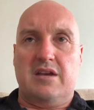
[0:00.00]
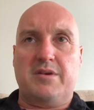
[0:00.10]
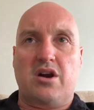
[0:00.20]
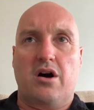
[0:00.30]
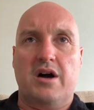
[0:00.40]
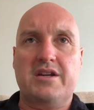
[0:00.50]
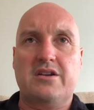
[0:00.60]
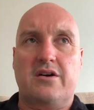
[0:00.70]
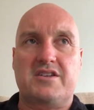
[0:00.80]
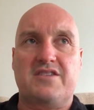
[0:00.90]
be kind of
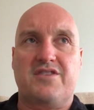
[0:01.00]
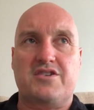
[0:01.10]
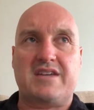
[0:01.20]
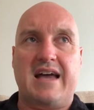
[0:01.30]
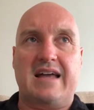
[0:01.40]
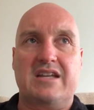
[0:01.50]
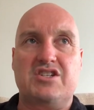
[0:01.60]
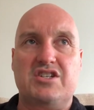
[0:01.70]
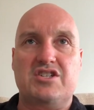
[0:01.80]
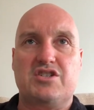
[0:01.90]
nice if those
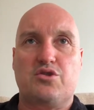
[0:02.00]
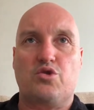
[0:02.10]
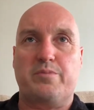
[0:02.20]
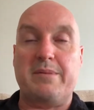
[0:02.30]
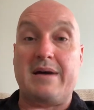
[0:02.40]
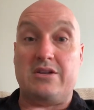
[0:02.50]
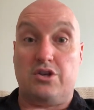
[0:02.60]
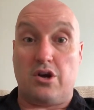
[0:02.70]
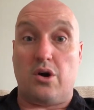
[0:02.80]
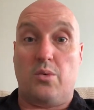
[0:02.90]
allergies could be made
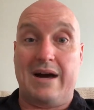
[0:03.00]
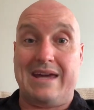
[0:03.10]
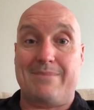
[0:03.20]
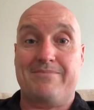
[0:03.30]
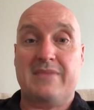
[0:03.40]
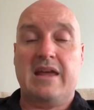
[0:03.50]
to go away.